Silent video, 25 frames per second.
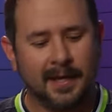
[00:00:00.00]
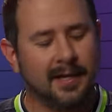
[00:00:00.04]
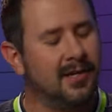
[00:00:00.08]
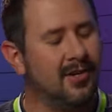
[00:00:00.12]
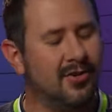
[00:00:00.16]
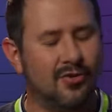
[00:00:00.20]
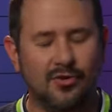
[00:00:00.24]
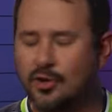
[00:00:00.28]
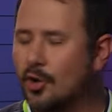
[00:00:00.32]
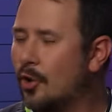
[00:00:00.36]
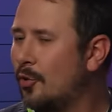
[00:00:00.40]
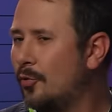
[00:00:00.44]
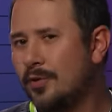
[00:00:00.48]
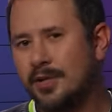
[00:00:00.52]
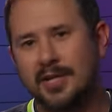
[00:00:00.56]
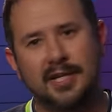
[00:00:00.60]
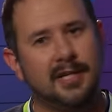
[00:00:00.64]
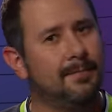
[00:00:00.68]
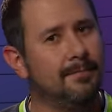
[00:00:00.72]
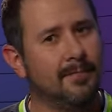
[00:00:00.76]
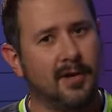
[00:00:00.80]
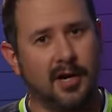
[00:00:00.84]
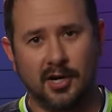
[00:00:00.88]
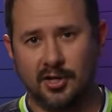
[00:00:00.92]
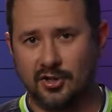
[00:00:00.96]
You don't
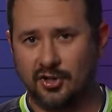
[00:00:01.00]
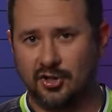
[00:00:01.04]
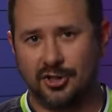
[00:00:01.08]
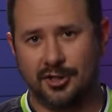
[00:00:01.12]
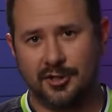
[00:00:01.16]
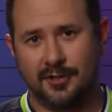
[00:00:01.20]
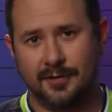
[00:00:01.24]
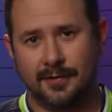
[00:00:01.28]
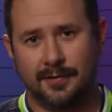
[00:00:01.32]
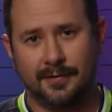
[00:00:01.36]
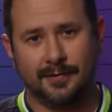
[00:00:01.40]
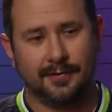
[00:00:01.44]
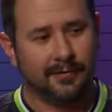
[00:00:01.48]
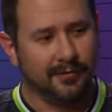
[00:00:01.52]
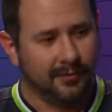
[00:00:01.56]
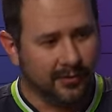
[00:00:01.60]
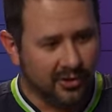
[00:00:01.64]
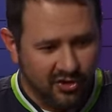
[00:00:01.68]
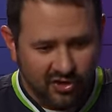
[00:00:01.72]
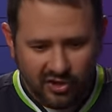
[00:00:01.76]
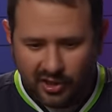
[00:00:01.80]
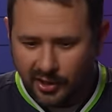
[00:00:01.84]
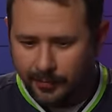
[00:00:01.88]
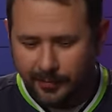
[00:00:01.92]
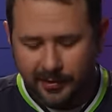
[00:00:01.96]
need much.
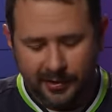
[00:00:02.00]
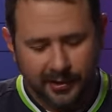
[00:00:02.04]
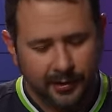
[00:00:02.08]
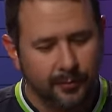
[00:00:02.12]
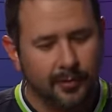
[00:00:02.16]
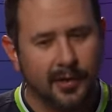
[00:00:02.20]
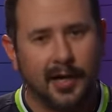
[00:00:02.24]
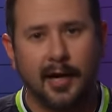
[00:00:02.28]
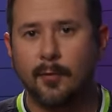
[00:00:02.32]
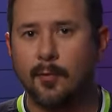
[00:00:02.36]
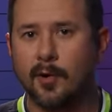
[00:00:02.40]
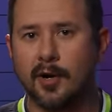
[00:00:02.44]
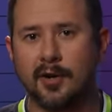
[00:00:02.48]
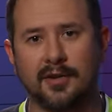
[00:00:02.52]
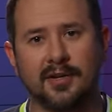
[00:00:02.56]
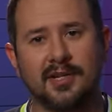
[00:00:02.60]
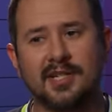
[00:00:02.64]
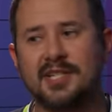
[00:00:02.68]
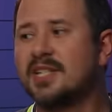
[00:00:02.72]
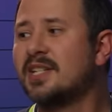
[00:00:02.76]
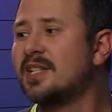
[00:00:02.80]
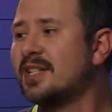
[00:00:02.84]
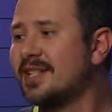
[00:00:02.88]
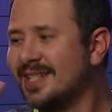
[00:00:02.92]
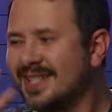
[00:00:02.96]
Legitimately, when I wear
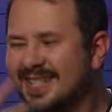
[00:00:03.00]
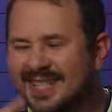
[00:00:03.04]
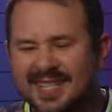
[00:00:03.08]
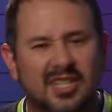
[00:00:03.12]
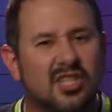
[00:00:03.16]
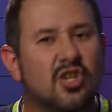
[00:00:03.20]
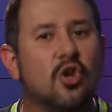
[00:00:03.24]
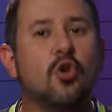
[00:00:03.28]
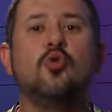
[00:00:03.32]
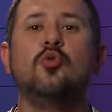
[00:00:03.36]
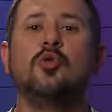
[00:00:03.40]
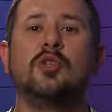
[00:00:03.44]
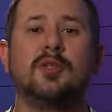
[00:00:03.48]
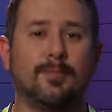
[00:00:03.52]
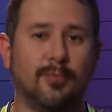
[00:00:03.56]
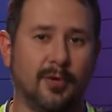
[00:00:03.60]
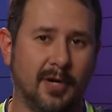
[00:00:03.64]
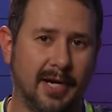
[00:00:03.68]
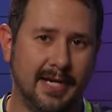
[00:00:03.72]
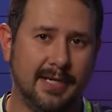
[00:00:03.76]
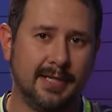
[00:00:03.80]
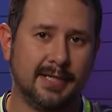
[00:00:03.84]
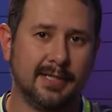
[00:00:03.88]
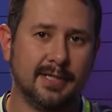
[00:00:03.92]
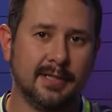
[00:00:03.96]
this, like two
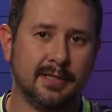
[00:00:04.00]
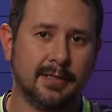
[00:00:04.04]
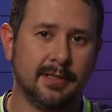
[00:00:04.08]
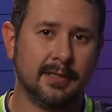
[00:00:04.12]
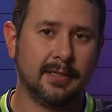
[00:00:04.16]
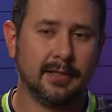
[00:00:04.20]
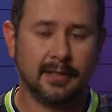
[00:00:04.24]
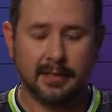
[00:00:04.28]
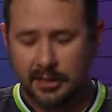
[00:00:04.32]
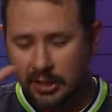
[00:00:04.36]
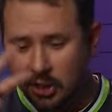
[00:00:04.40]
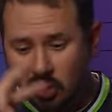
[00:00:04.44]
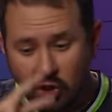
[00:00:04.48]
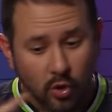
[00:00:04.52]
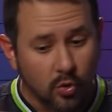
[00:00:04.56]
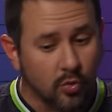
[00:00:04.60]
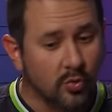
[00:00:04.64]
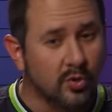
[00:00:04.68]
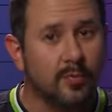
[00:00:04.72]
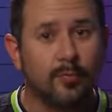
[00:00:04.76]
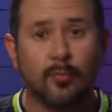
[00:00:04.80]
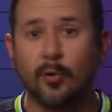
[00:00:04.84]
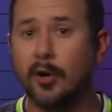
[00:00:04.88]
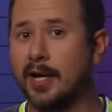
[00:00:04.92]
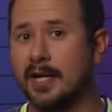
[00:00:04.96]
sprays, two
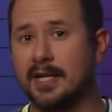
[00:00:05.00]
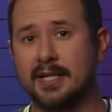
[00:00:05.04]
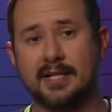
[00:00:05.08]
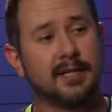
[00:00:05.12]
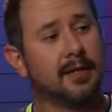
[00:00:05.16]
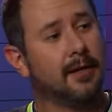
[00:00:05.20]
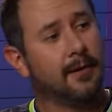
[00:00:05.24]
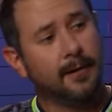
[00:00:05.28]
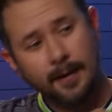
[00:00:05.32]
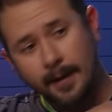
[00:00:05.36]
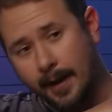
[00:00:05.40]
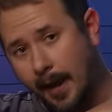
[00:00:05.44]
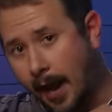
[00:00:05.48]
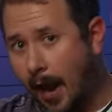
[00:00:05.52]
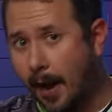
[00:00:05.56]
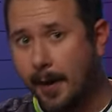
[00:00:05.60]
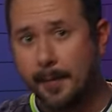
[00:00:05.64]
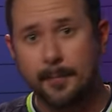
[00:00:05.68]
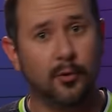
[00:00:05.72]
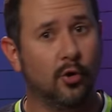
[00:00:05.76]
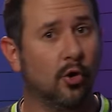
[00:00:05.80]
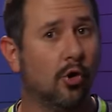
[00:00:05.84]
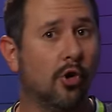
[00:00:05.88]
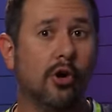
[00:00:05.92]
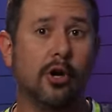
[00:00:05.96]
sprays.
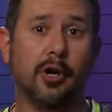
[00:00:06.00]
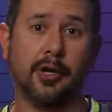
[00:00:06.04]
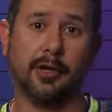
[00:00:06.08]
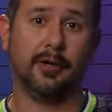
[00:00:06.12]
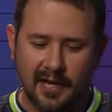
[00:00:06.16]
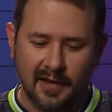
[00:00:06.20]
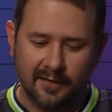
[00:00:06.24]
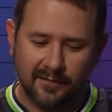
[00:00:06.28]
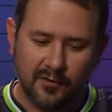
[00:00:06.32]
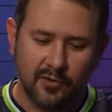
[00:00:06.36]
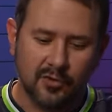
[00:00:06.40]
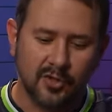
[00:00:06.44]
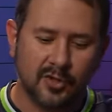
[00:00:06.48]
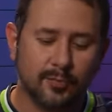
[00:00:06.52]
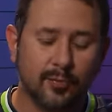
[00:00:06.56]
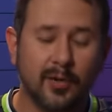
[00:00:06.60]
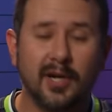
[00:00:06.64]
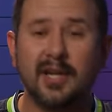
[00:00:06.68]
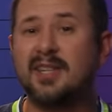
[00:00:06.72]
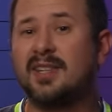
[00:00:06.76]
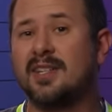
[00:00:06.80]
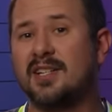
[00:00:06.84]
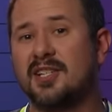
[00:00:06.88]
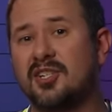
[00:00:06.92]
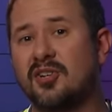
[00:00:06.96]
I'm good. If you
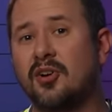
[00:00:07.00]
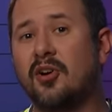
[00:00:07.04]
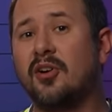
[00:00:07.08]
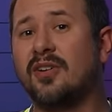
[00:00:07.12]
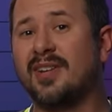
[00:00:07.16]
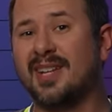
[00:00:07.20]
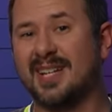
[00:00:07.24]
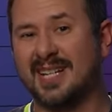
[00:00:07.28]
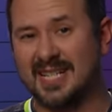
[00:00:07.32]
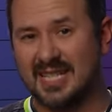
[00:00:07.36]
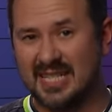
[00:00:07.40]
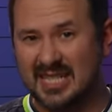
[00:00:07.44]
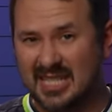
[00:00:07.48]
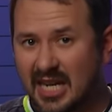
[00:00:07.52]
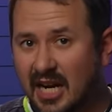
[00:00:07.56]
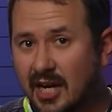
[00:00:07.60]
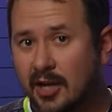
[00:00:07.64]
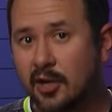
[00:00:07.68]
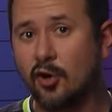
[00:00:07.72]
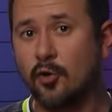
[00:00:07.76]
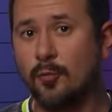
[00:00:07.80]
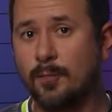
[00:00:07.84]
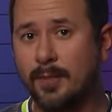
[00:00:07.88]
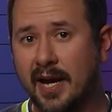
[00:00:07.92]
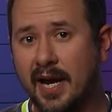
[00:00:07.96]
sprayed this on like a
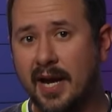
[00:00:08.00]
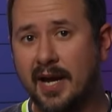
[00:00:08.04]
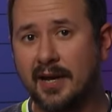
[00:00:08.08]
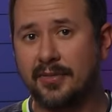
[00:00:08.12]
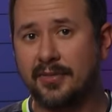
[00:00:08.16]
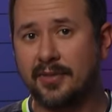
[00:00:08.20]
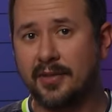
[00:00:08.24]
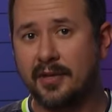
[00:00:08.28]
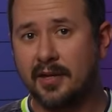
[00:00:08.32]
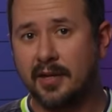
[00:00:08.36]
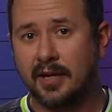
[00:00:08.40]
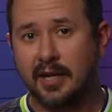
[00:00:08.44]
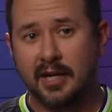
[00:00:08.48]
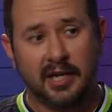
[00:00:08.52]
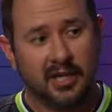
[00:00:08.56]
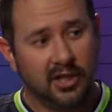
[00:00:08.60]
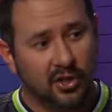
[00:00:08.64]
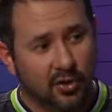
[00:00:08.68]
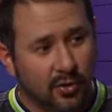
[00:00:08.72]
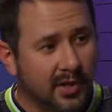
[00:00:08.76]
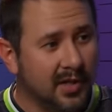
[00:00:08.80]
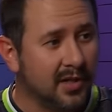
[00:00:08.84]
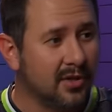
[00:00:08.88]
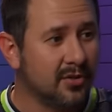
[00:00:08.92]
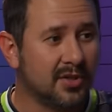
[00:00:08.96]
psychopath,
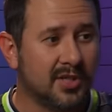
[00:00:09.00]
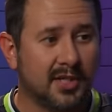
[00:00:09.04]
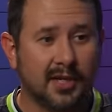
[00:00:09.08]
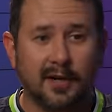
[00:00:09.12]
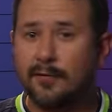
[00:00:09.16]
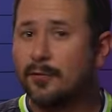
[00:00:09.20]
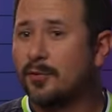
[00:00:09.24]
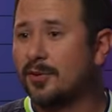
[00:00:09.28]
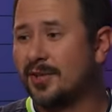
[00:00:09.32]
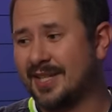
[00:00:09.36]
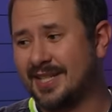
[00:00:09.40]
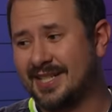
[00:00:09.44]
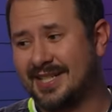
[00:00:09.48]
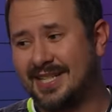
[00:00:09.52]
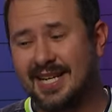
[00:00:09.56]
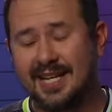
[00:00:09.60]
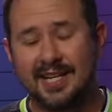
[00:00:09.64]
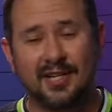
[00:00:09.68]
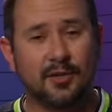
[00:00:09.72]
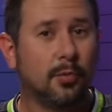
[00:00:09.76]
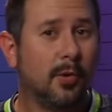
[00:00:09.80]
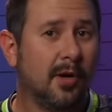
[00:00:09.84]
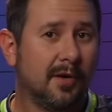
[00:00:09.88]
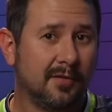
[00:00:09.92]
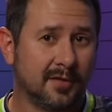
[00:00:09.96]
you hit yourself with like
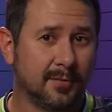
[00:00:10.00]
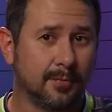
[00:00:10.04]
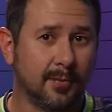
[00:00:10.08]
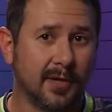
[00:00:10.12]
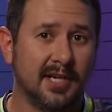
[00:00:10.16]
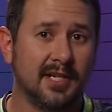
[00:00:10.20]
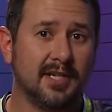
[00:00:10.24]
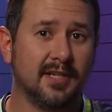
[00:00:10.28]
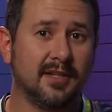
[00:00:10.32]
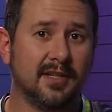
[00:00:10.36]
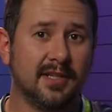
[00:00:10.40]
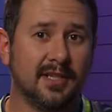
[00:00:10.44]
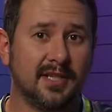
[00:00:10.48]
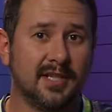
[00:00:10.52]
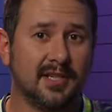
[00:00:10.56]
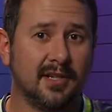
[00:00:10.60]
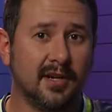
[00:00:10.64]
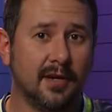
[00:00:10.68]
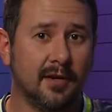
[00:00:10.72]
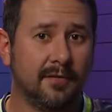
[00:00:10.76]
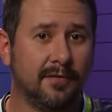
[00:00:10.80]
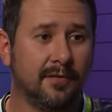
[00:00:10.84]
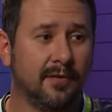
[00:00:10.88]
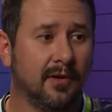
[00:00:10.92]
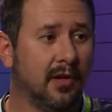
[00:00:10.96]
10, 12 sprays of this
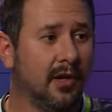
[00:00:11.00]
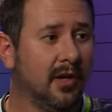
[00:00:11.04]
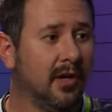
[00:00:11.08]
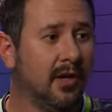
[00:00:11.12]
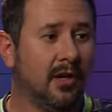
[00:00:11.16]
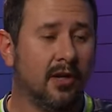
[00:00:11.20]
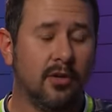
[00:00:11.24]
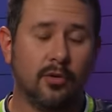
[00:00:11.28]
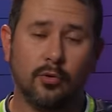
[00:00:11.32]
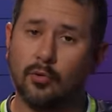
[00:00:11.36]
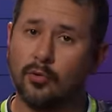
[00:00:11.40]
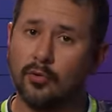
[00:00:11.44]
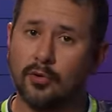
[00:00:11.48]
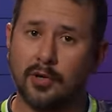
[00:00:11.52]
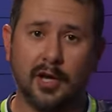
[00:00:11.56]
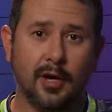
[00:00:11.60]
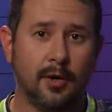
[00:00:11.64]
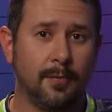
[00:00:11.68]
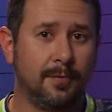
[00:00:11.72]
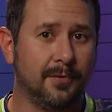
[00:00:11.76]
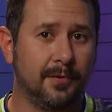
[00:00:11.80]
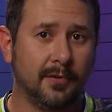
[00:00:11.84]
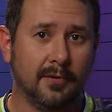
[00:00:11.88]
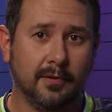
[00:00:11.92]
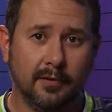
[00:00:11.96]
stuff, Lord
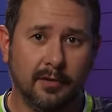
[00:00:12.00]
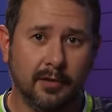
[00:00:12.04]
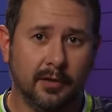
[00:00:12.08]
help you.